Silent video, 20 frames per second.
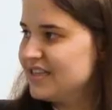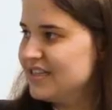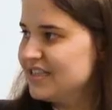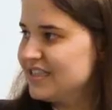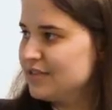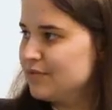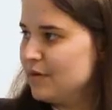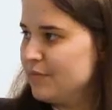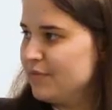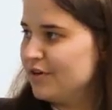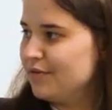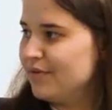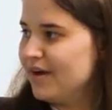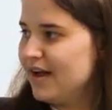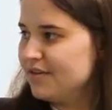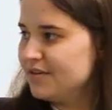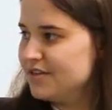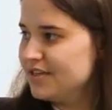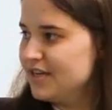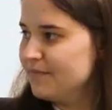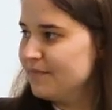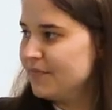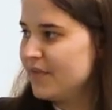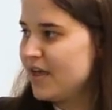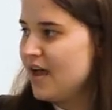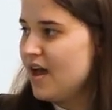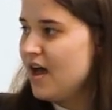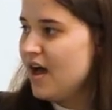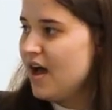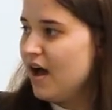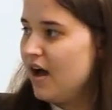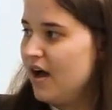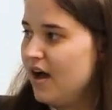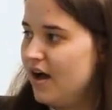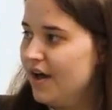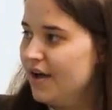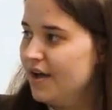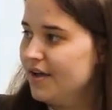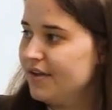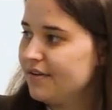sees the women around him.
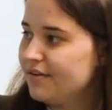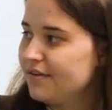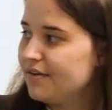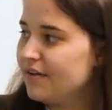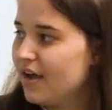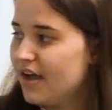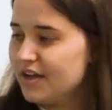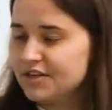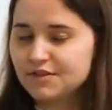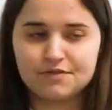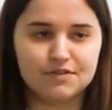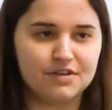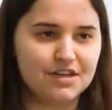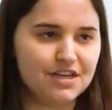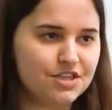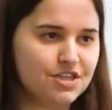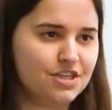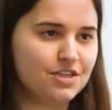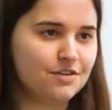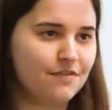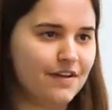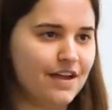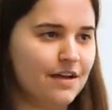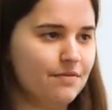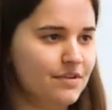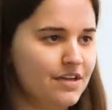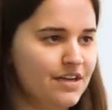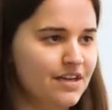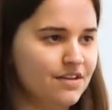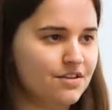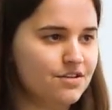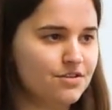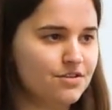Uh, as for Nietzsche's family and